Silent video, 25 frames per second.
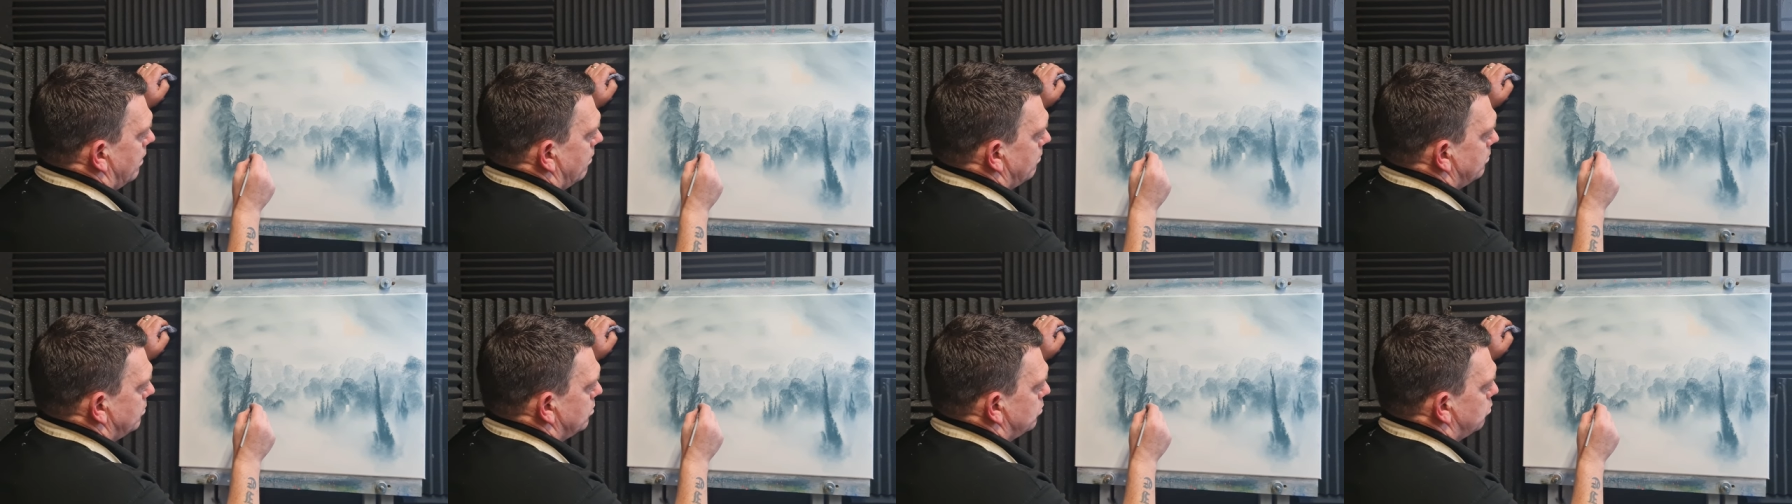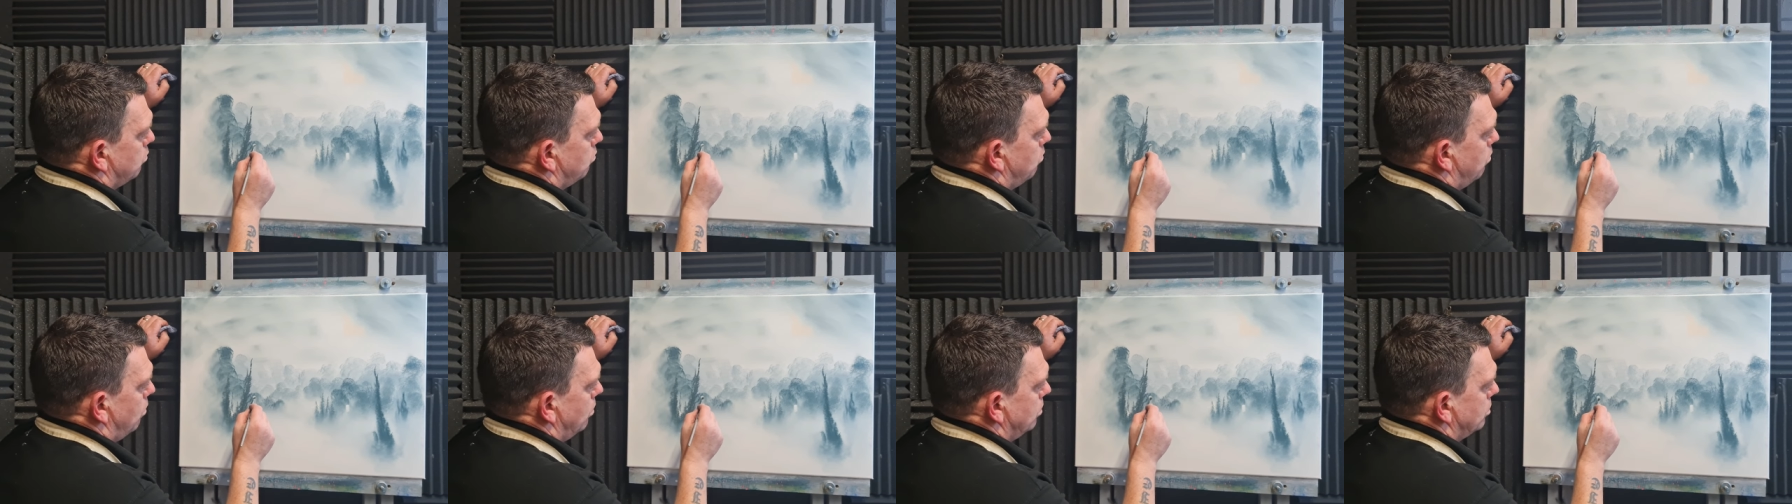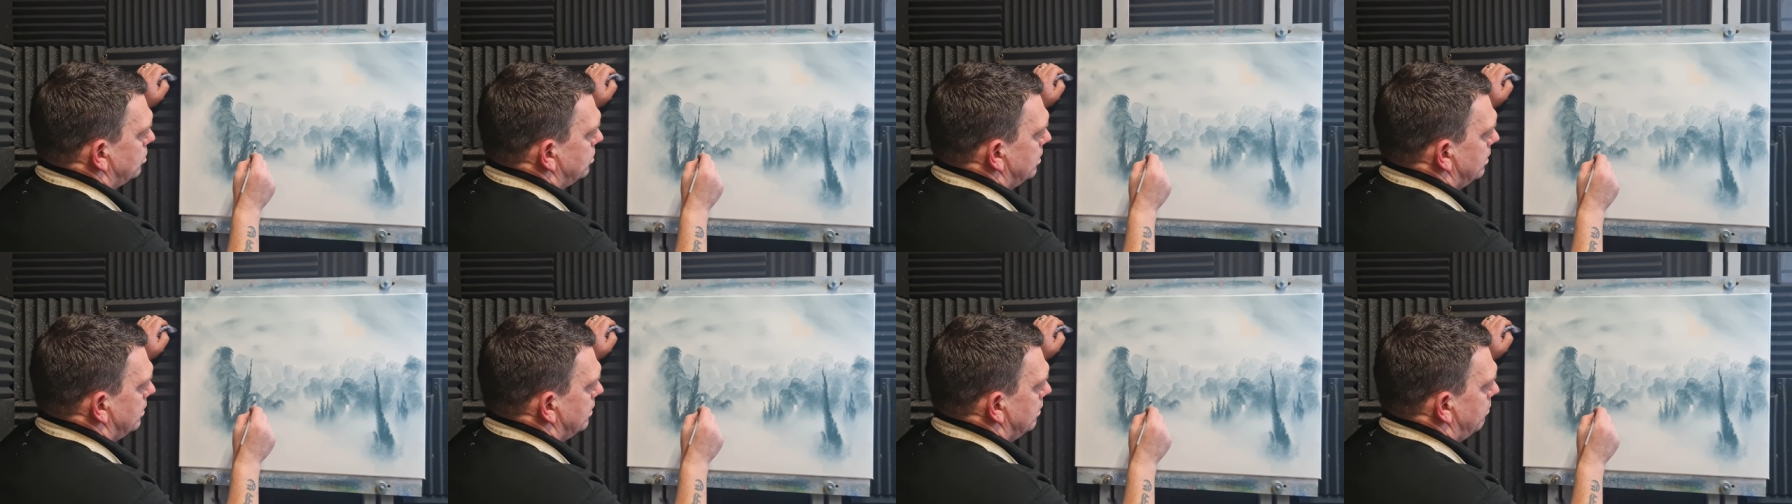Just
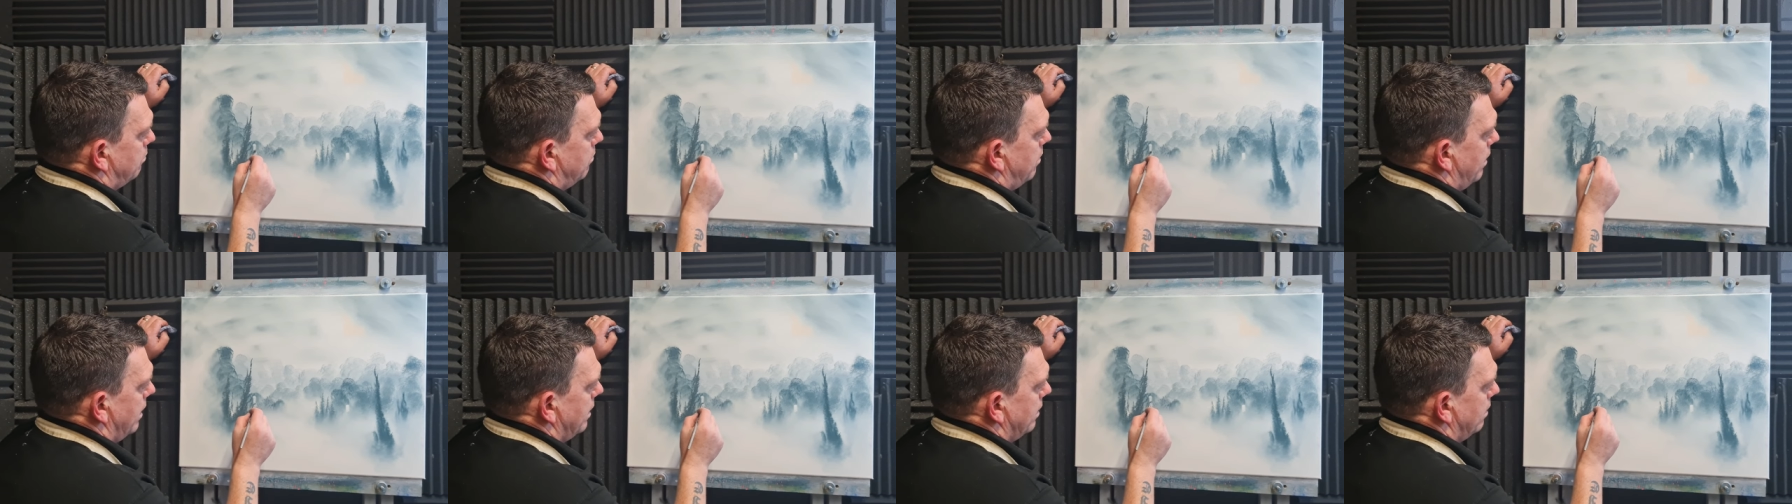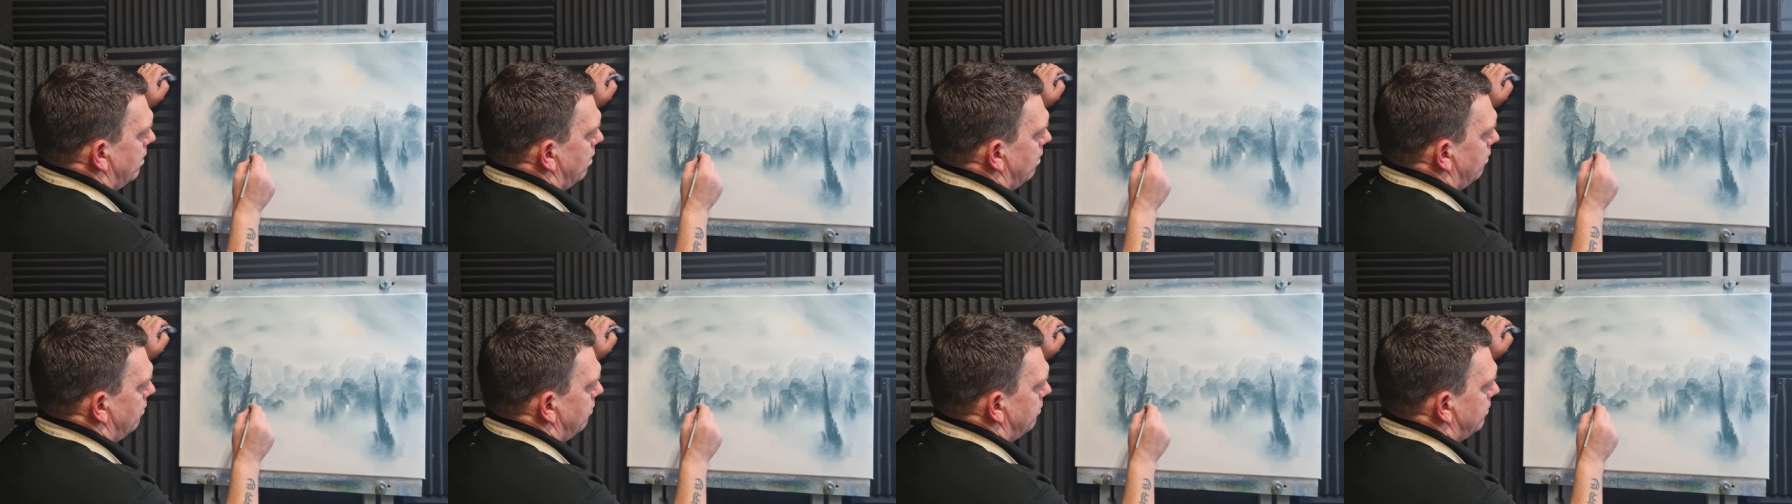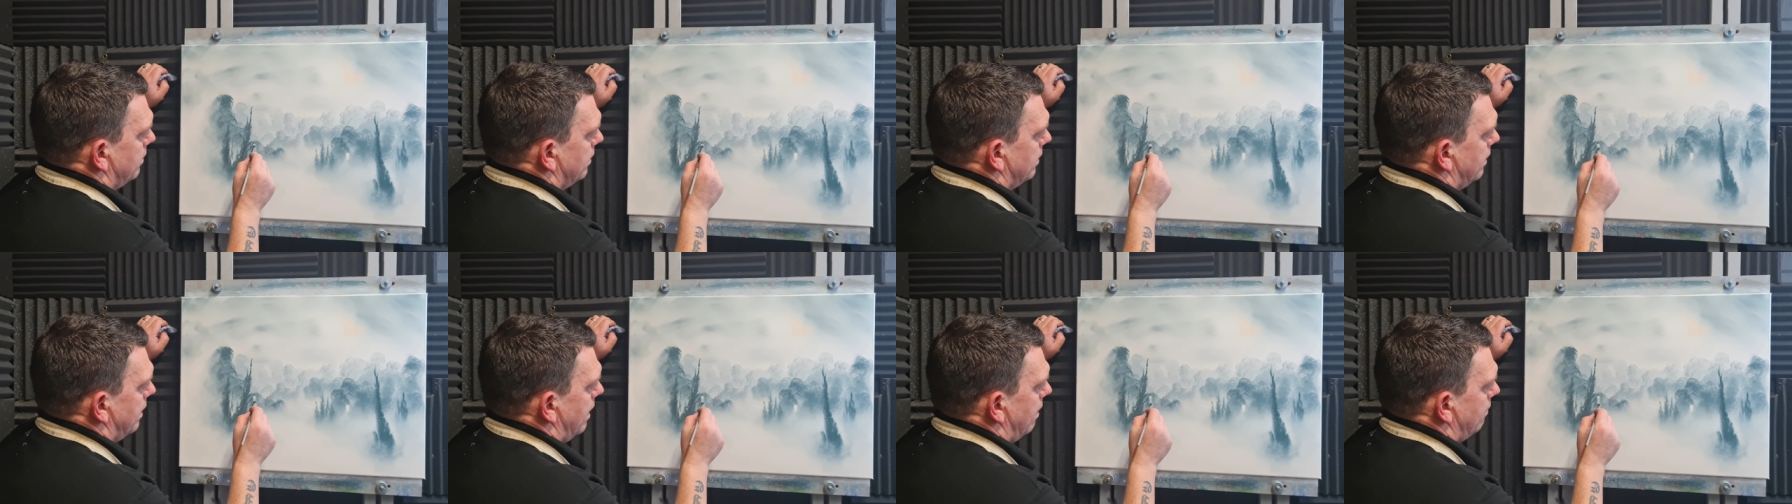washing the paint off
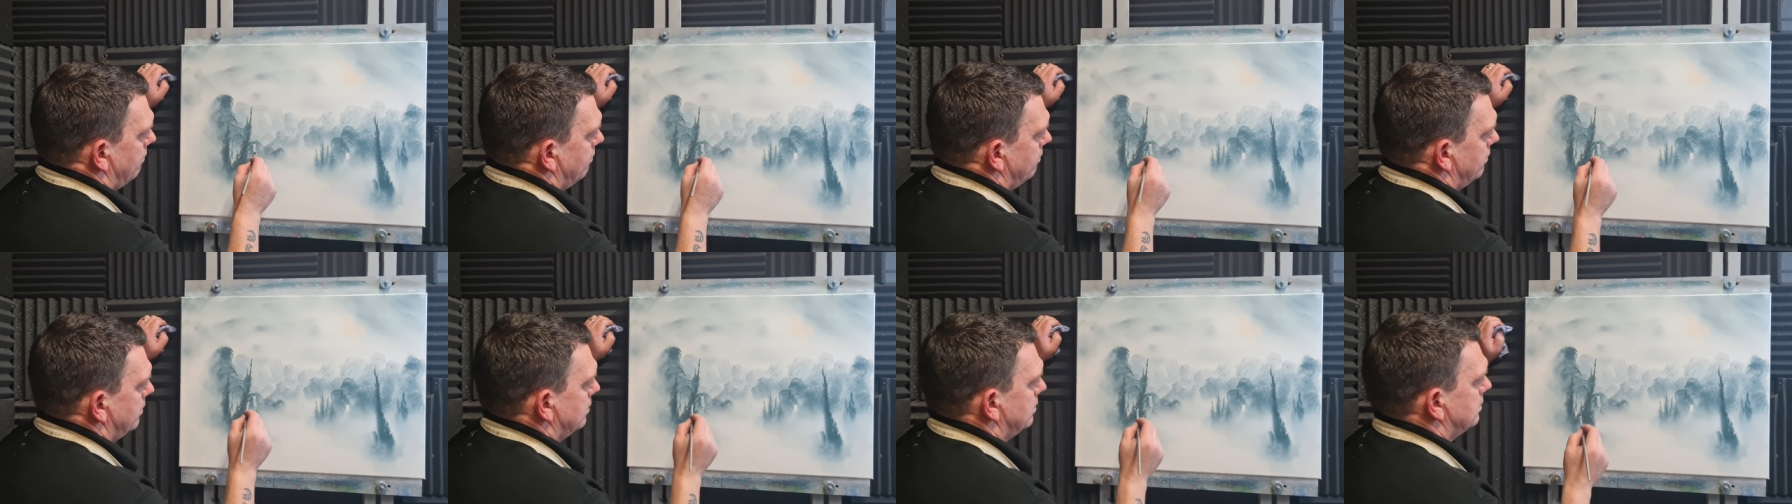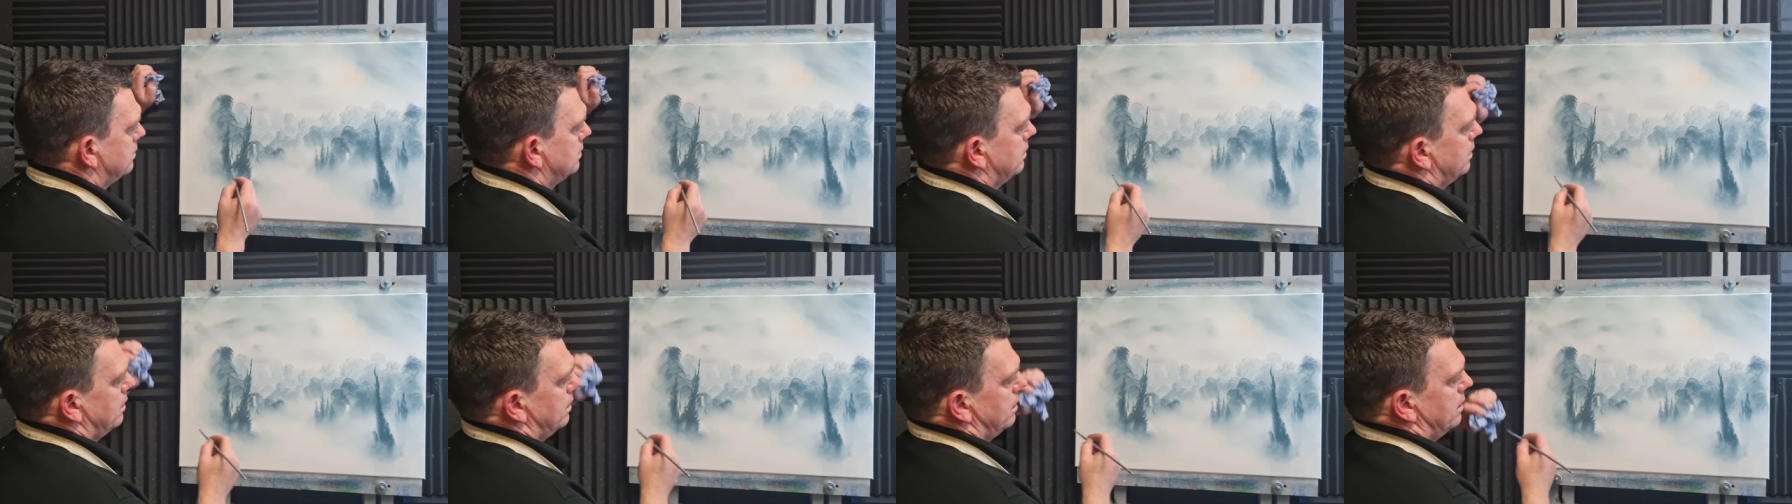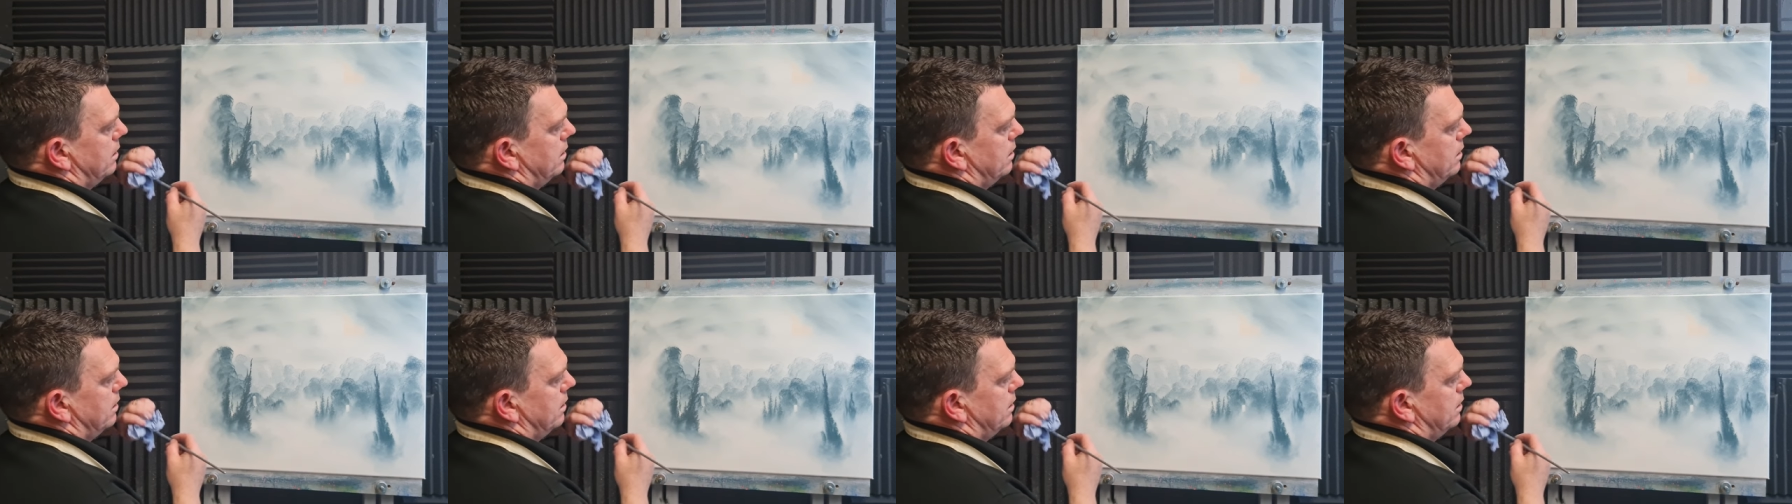the canvas,